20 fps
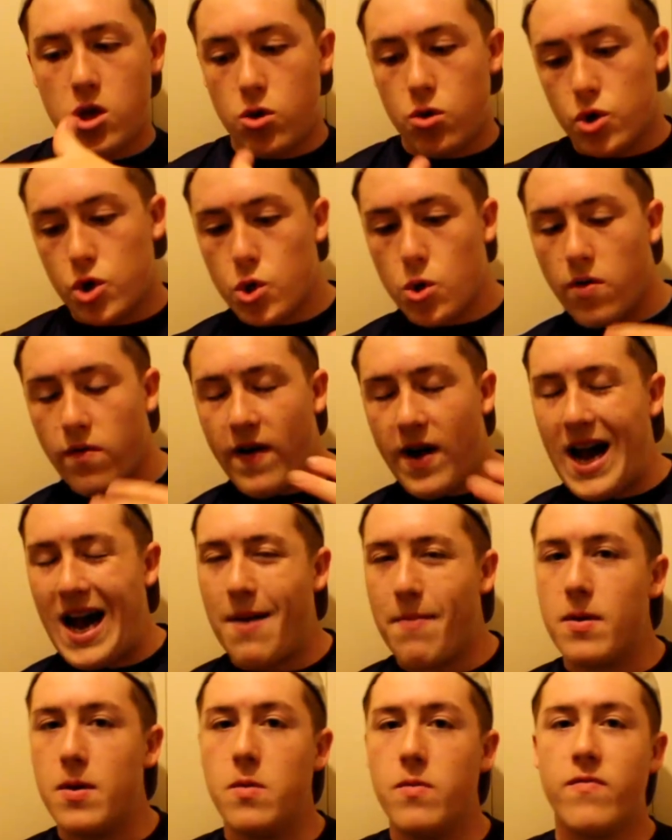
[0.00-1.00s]
sort of
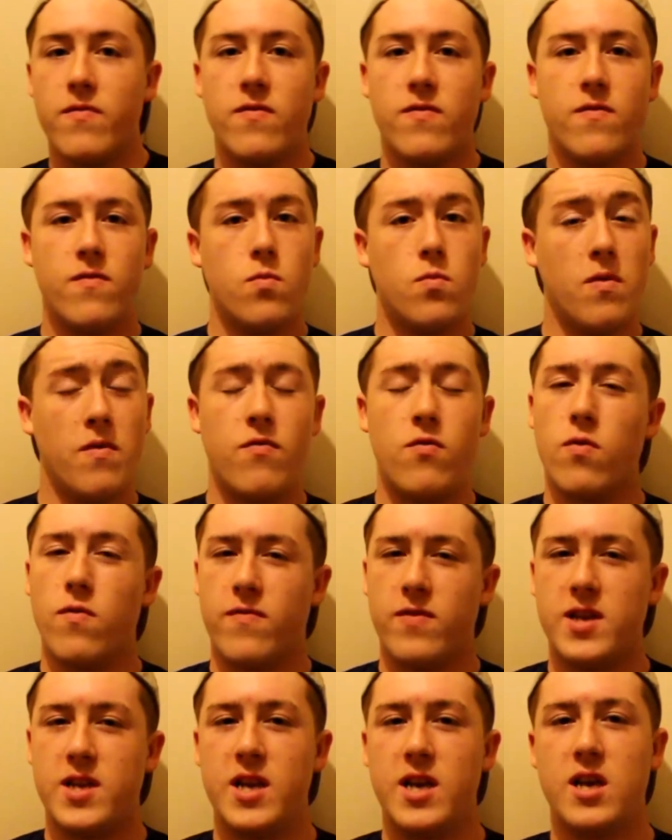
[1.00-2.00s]
happy with your
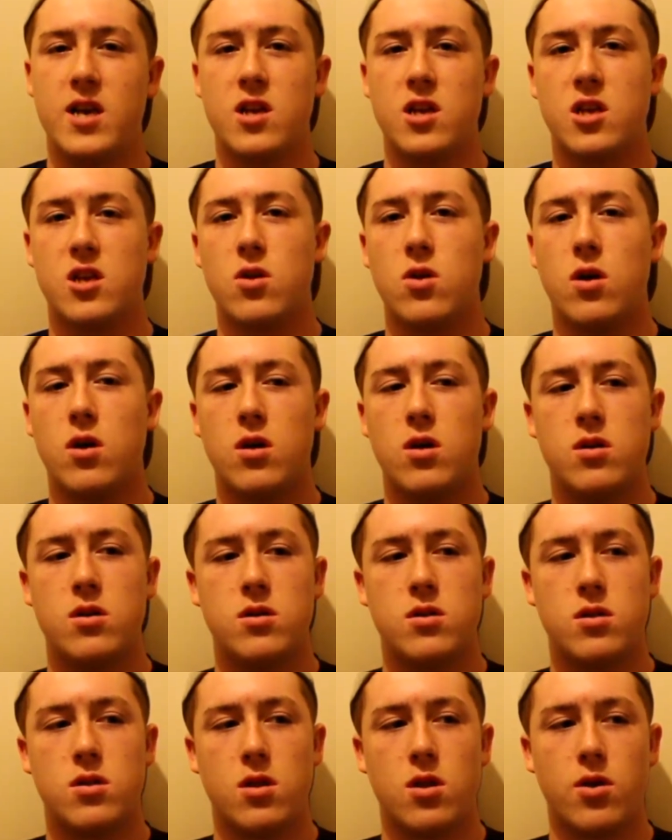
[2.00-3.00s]
physique and start
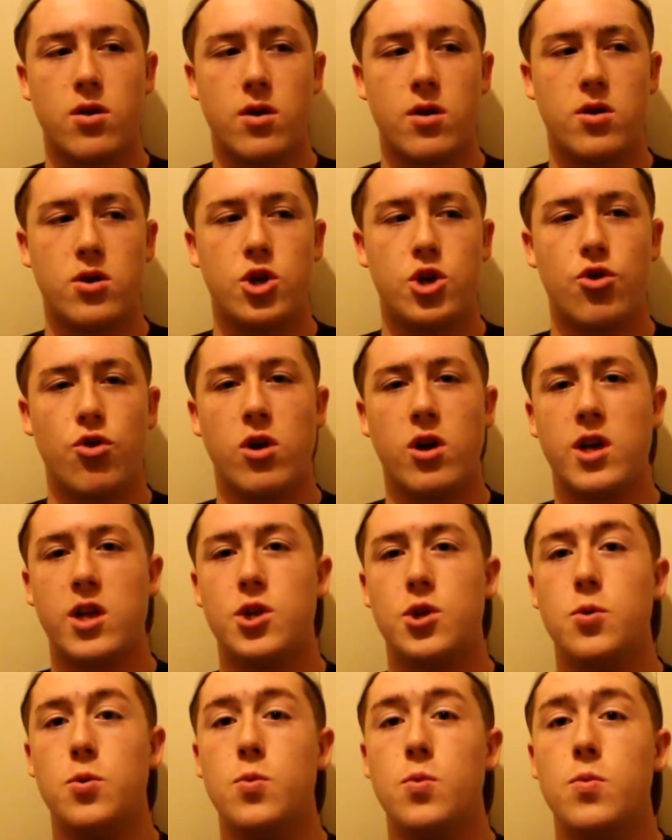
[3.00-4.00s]
like trying
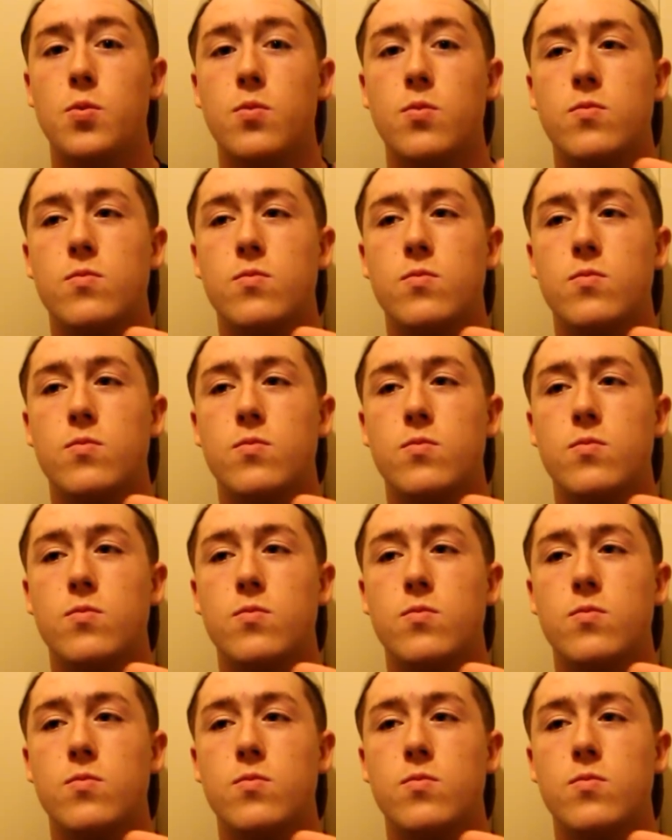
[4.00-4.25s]
to